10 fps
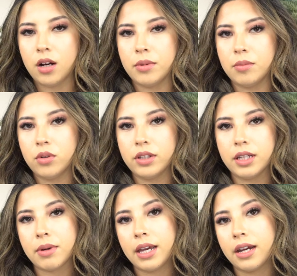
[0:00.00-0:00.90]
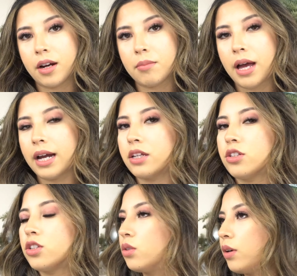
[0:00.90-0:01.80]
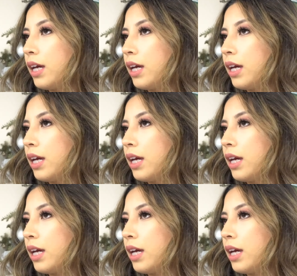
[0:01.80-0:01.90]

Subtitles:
I'll be pulling my hair back into